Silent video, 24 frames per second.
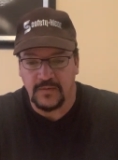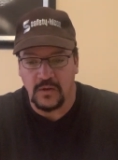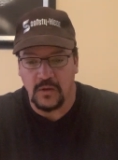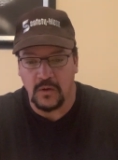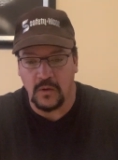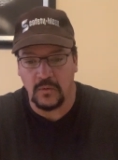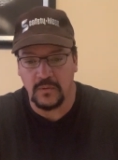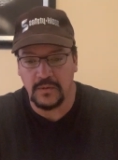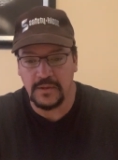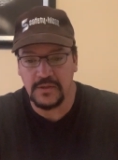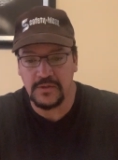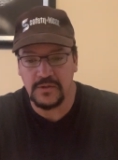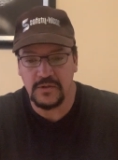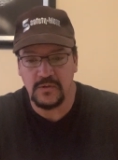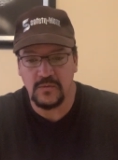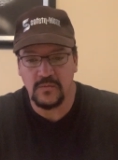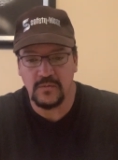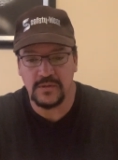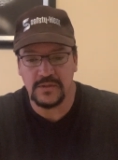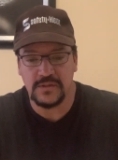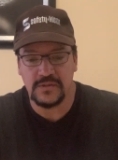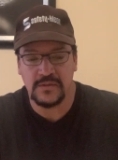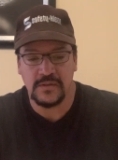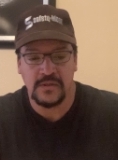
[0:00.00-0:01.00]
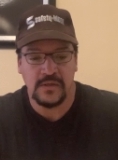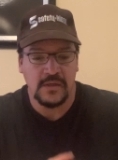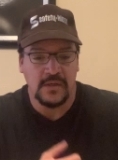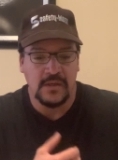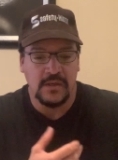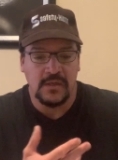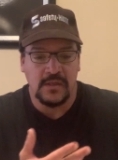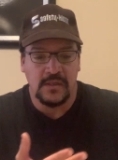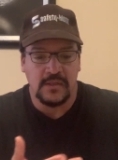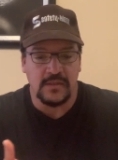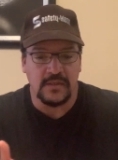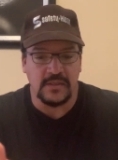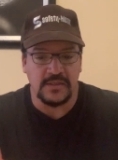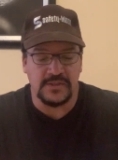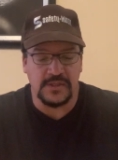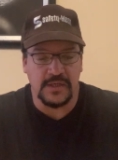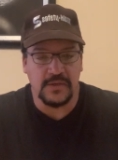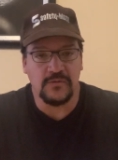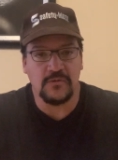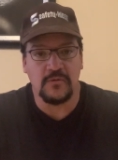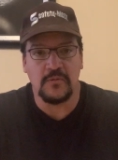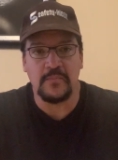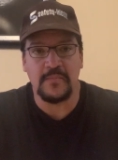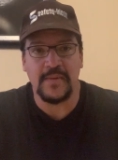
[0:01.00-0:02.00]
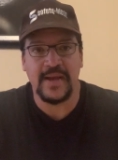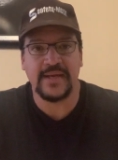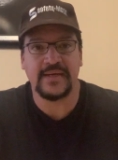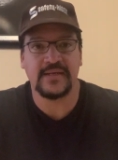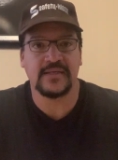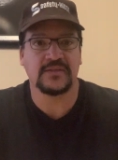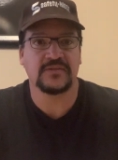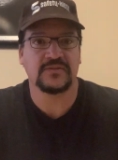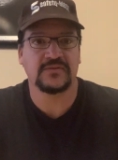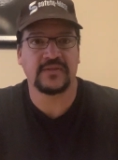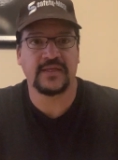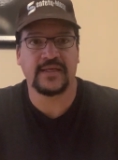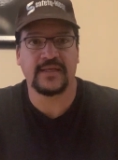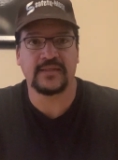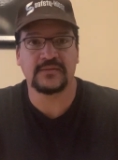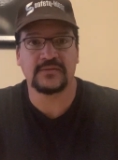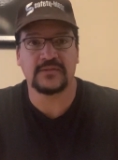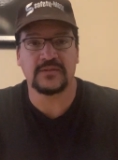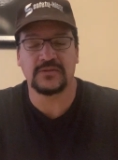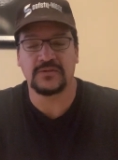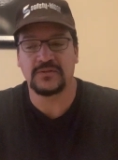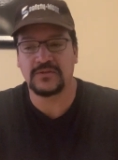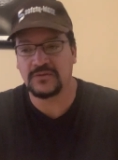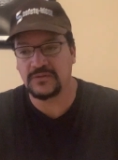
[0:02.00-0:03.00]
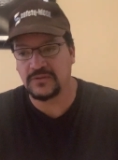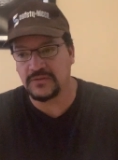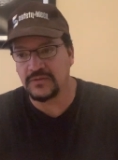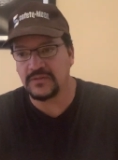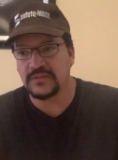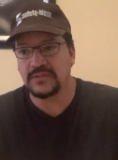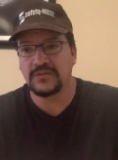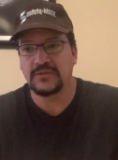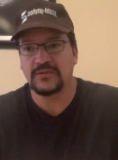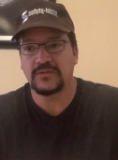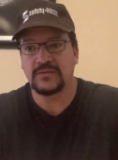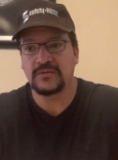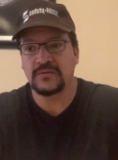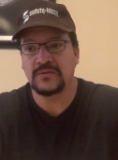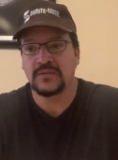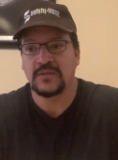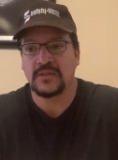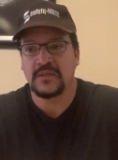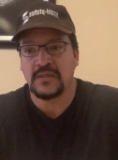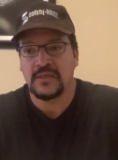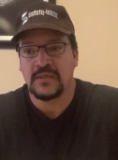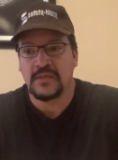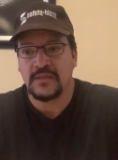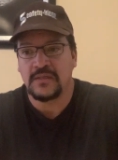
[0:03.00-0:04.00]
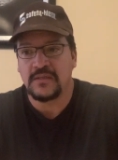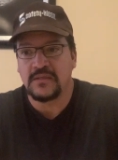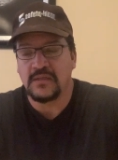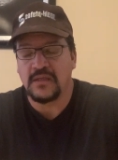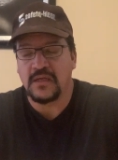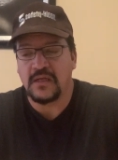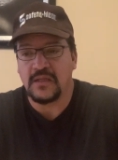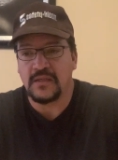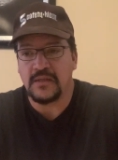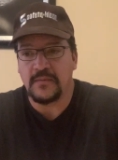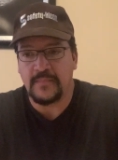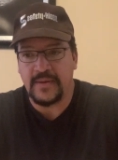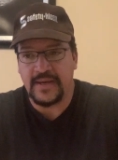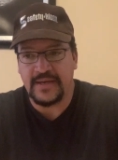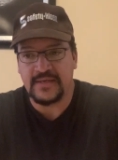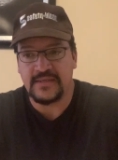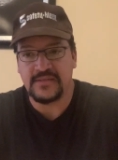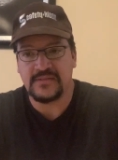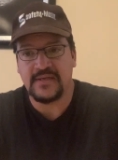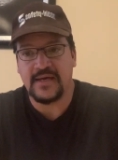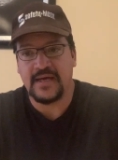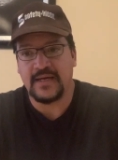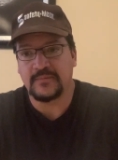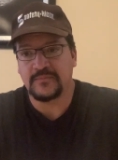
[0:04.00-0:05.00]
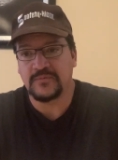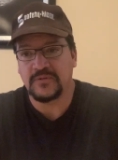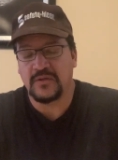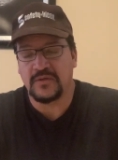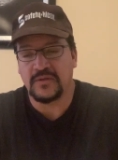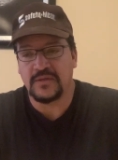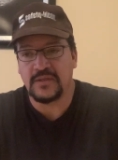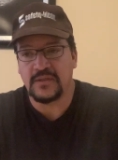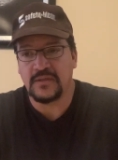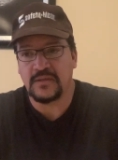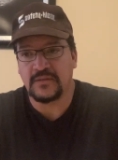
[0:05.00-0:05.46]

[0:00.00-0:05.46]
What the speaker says: only do what's the general maintenance thing, because you still can do the maintenance items on it.